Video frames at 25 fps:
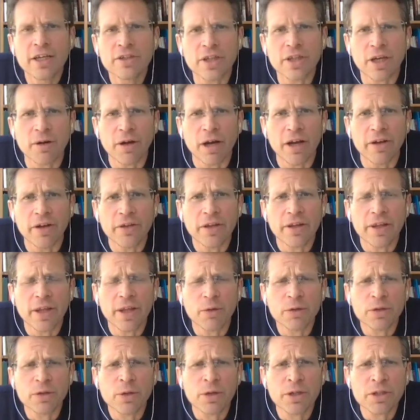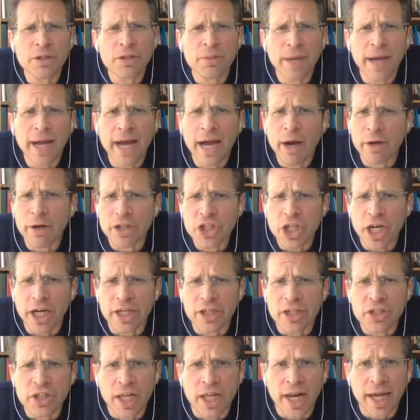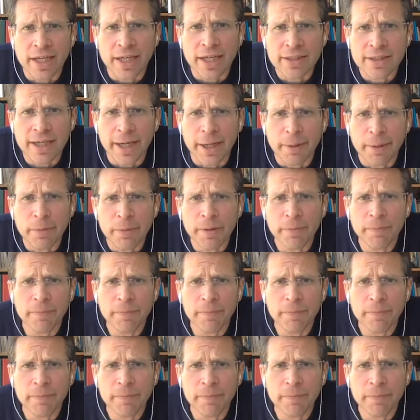So there was a question about how it changed the landscape.